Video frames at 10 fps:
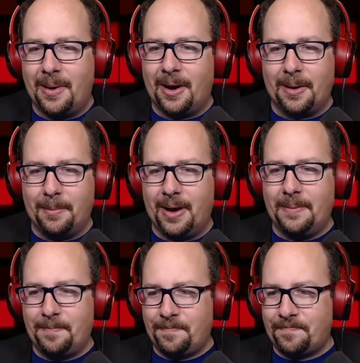here,
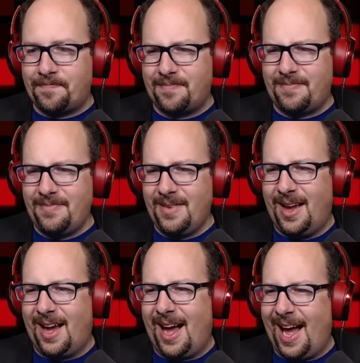but
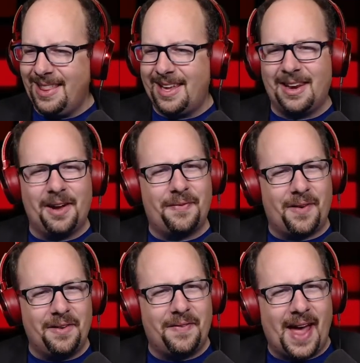oddly enough,
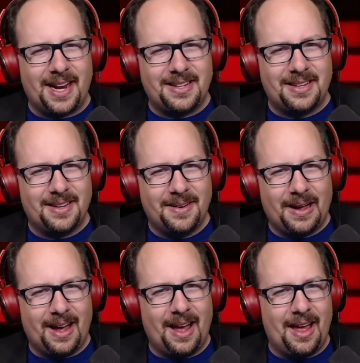fun fact,
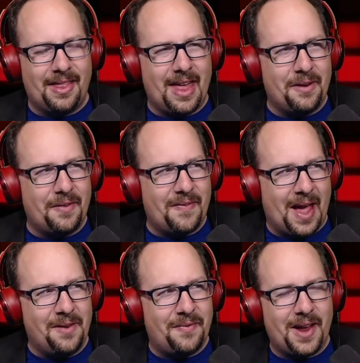that
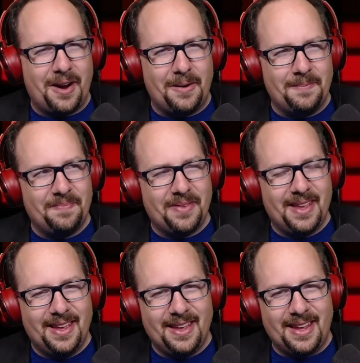fanfare
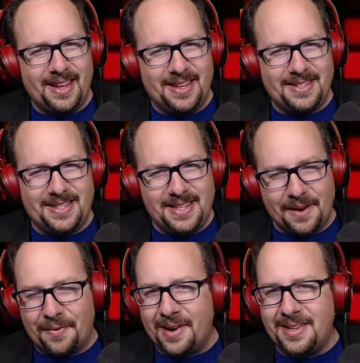is
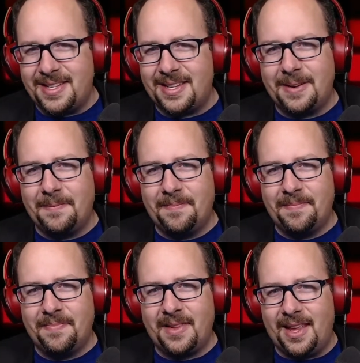different
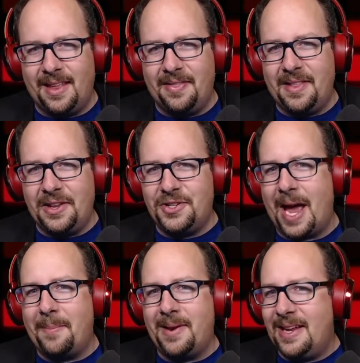in the
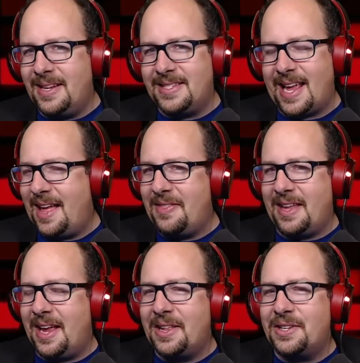Japanese and
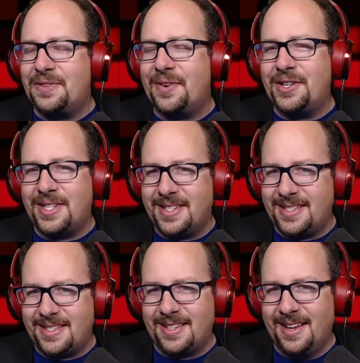the English
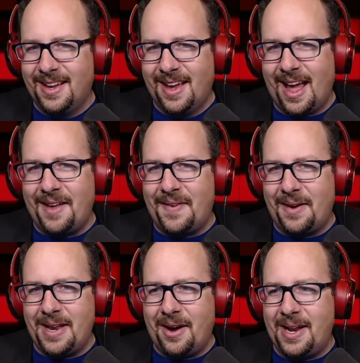versions. I
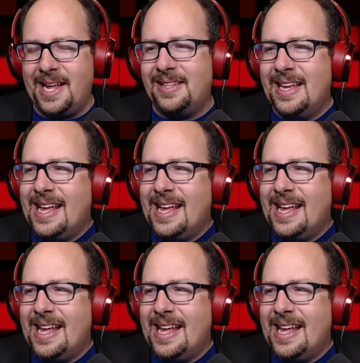found out it